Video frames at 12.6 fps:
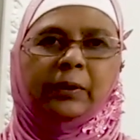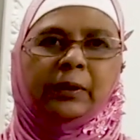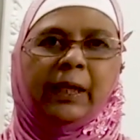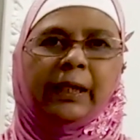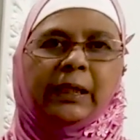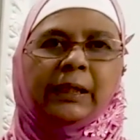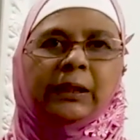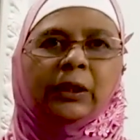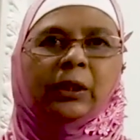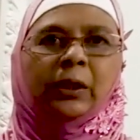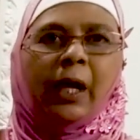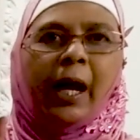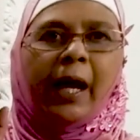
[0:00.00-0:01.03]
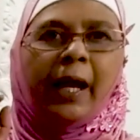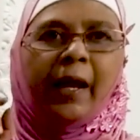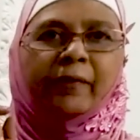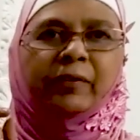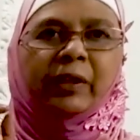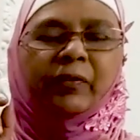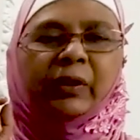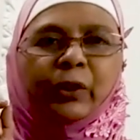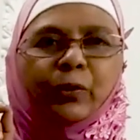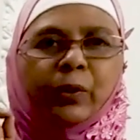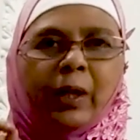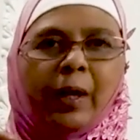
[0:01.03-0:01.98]
that is I have given
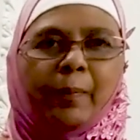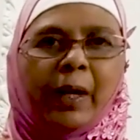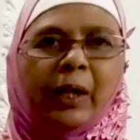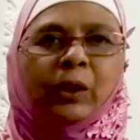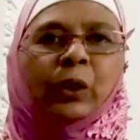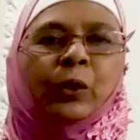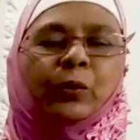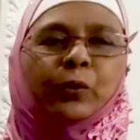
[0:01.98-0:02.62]
you command